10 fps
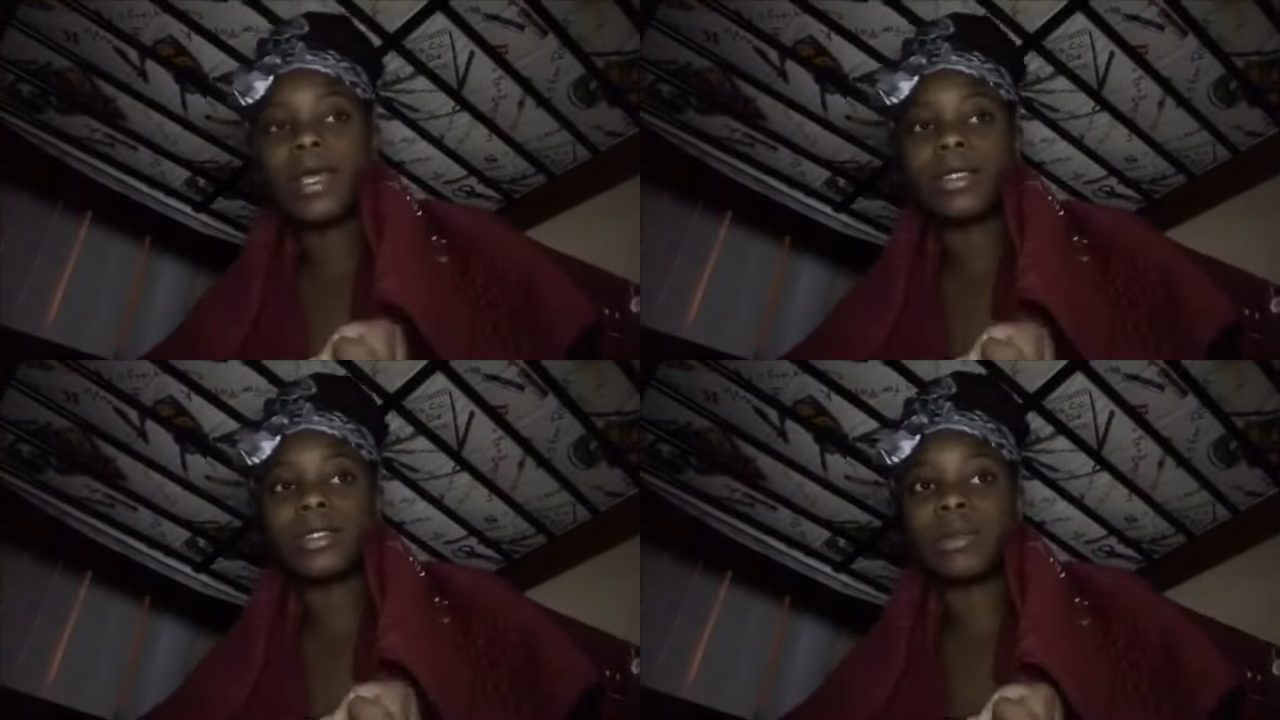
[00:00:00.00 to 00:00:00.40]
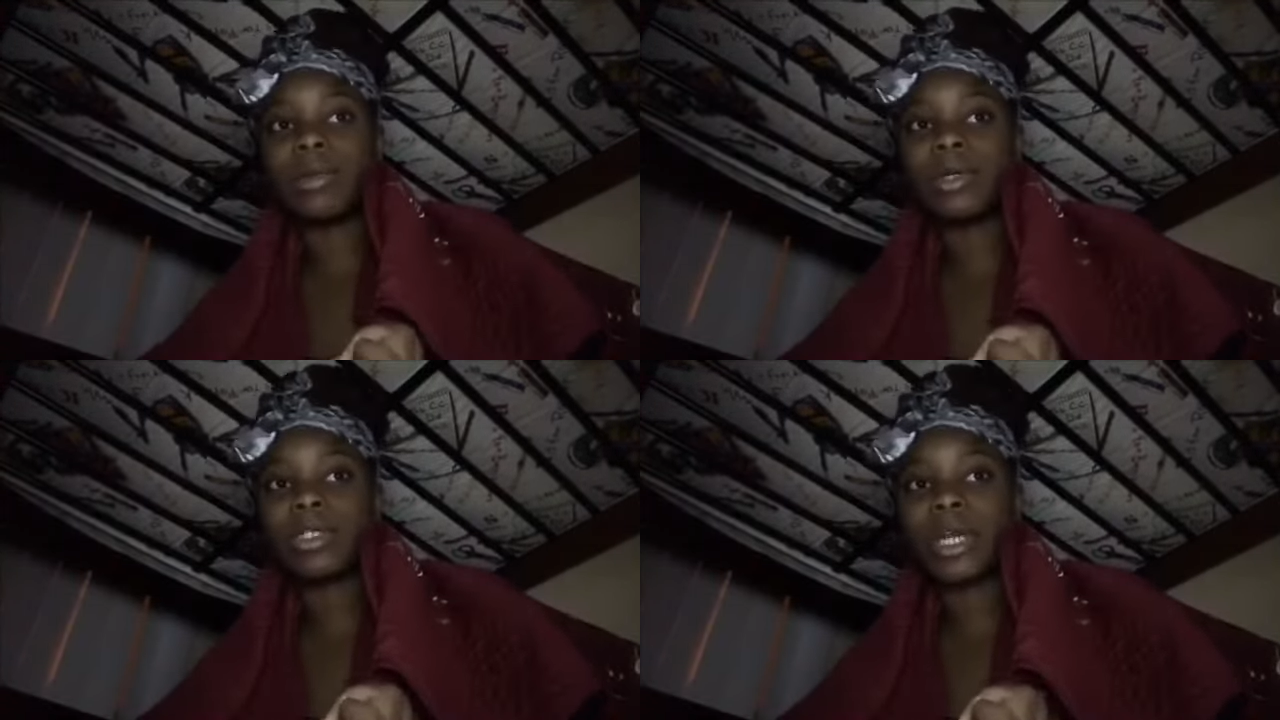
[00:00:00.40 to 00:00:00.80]
So I'm
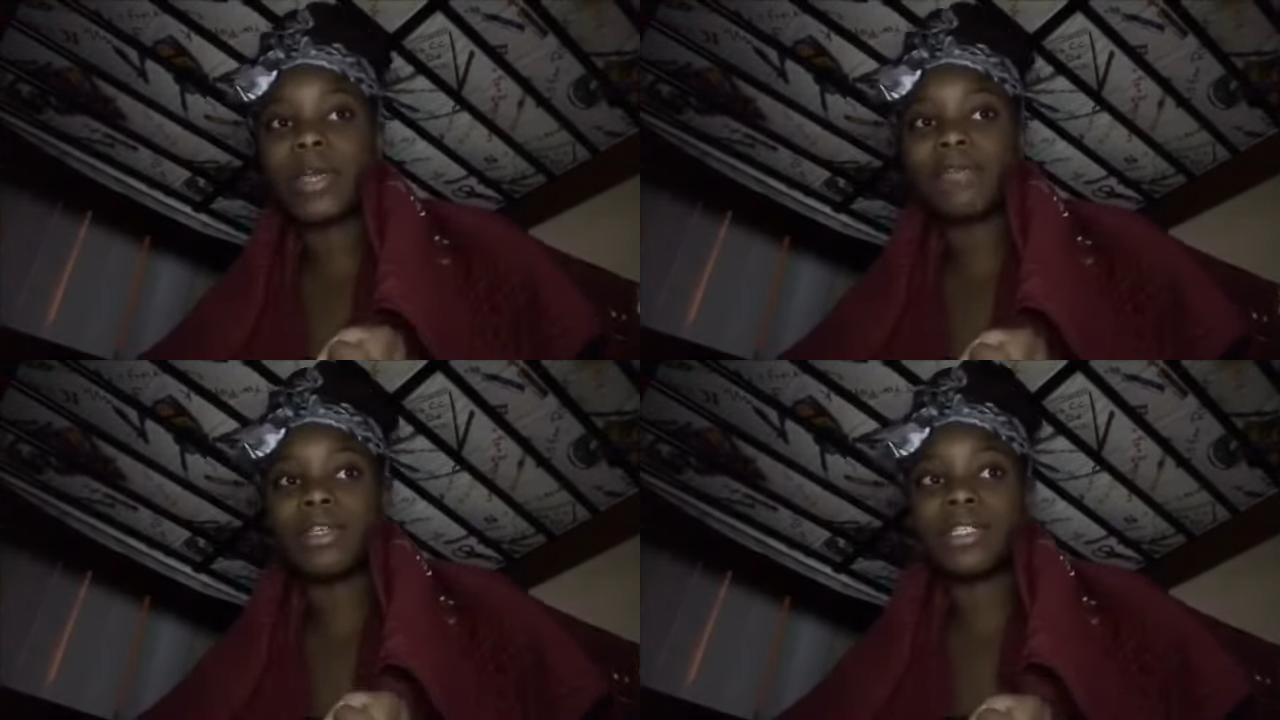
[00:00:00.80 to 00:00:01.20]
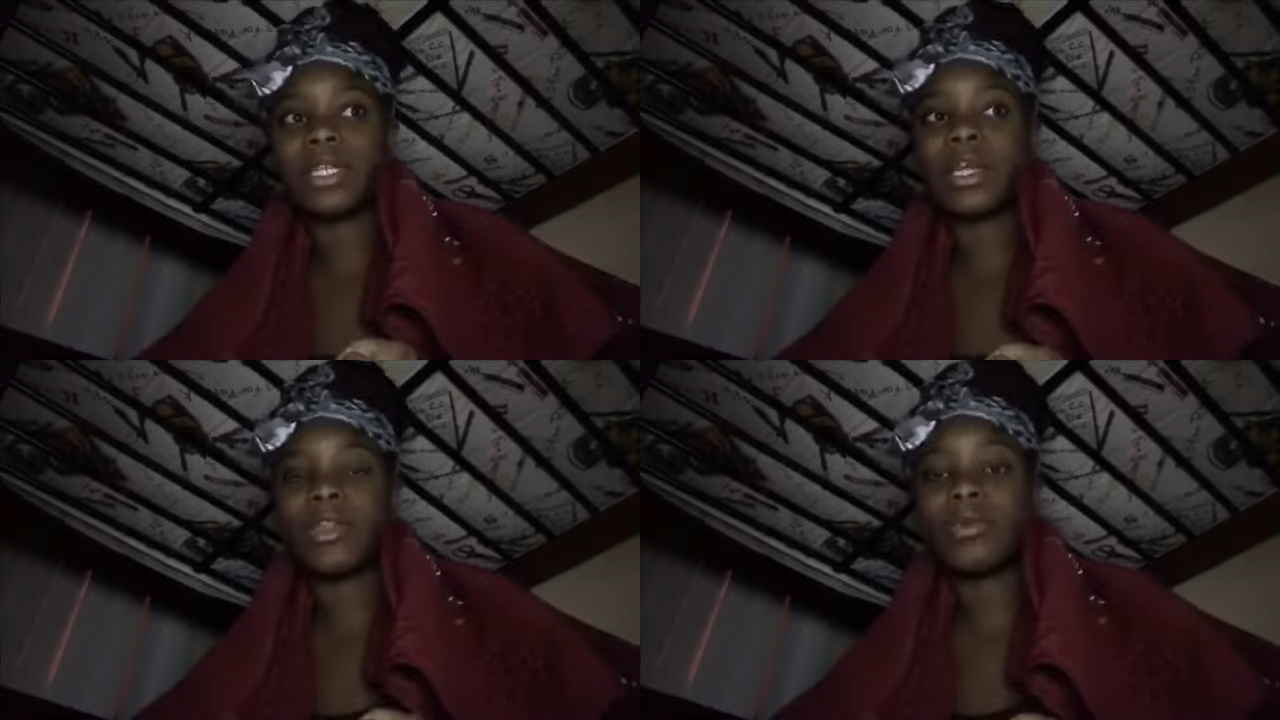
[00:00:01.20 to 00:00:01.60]
going to go check if there's any
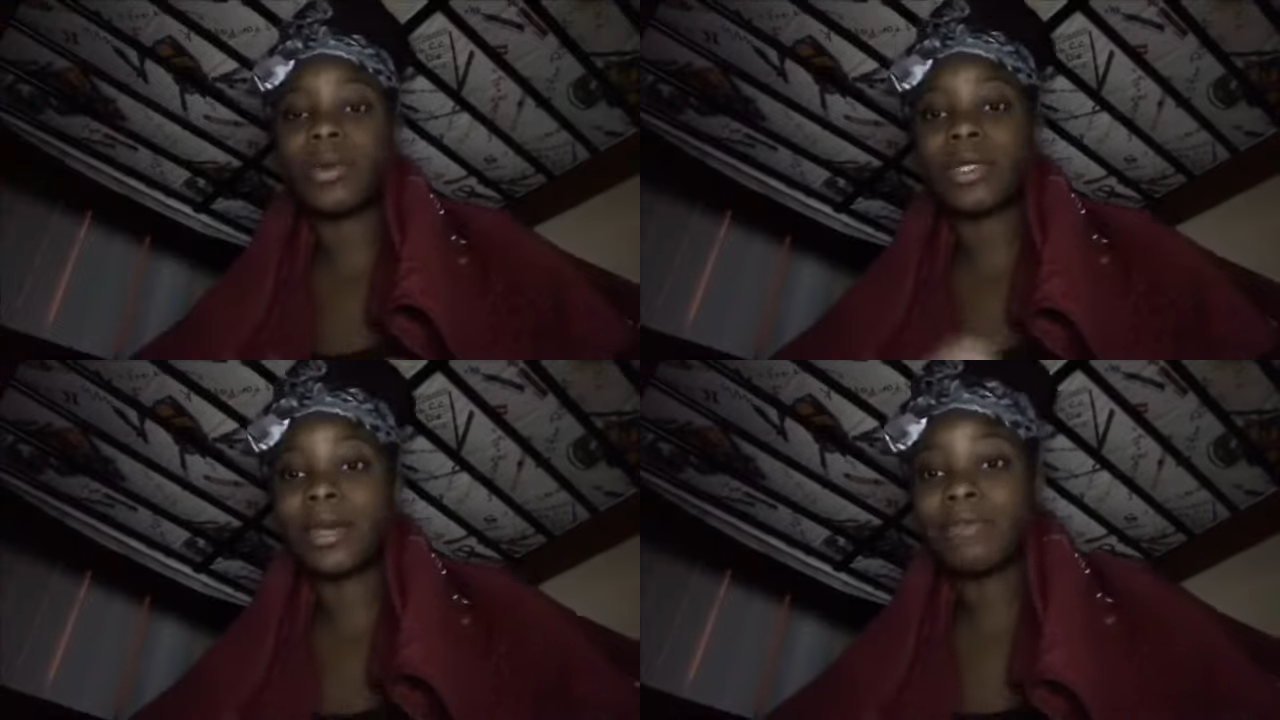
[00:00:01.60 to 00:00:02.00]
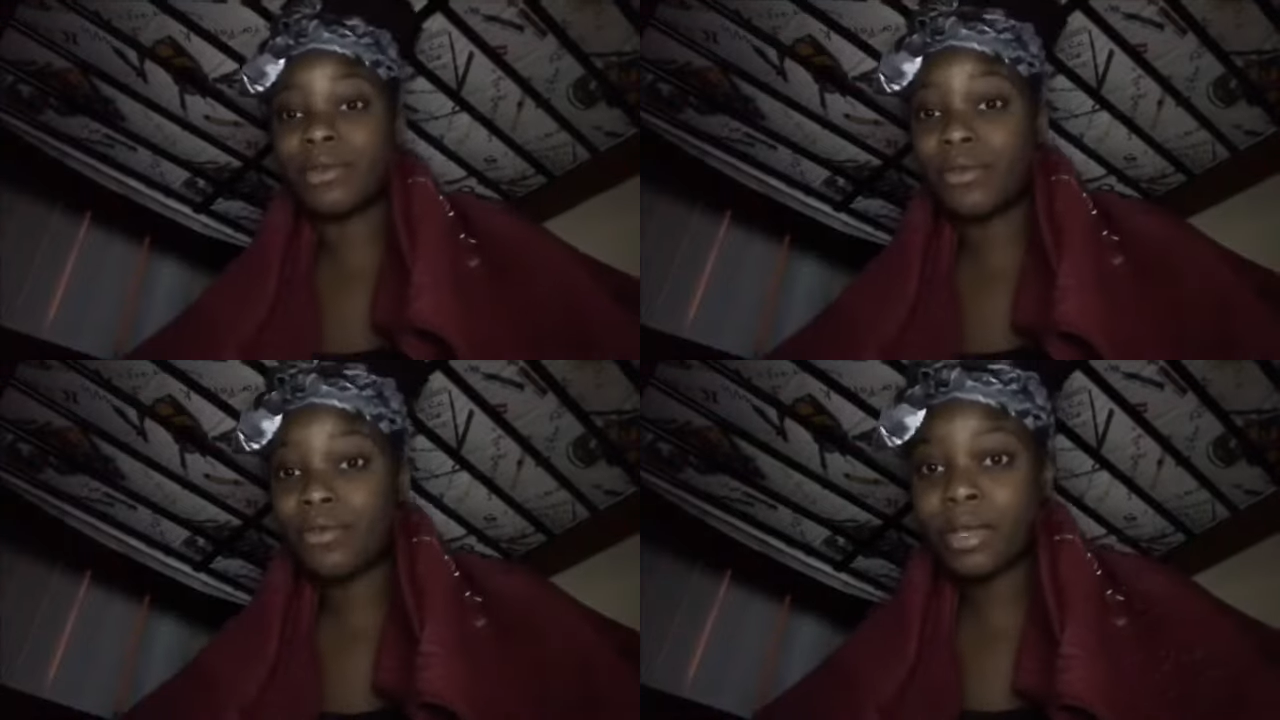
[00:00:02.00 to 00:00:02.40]
other work that I have to
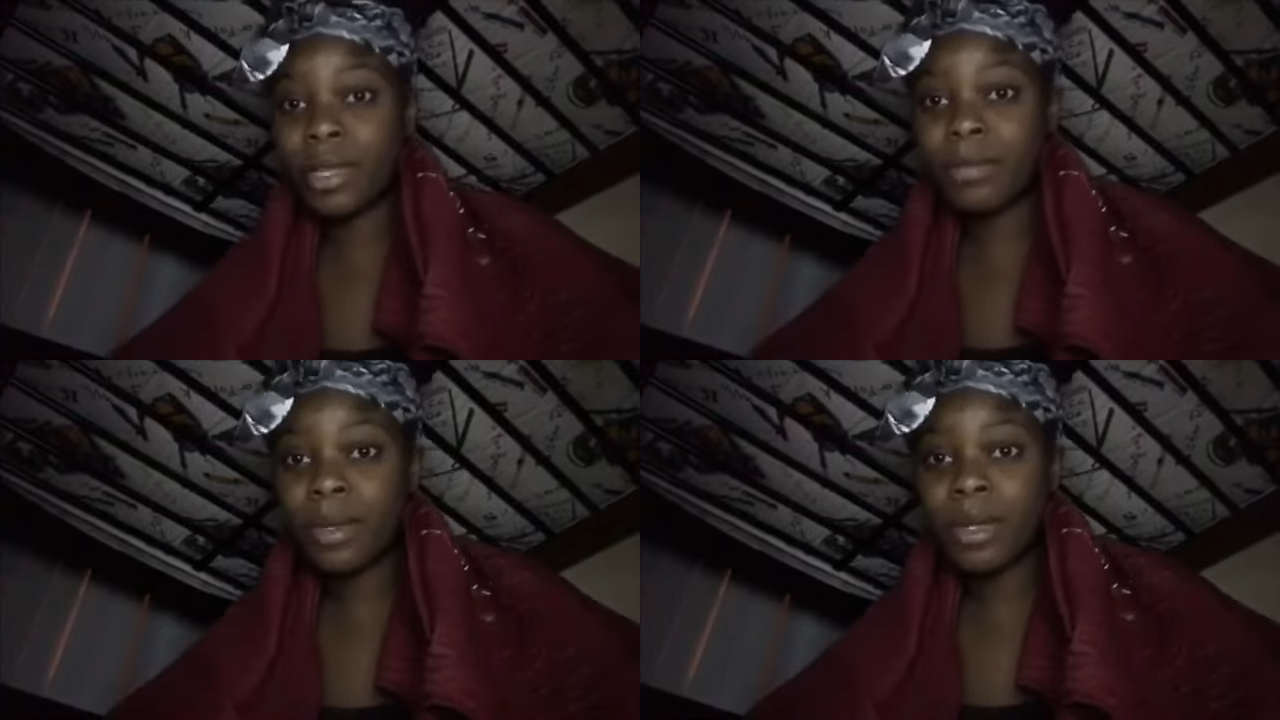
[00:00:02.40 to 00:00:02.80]
do for them.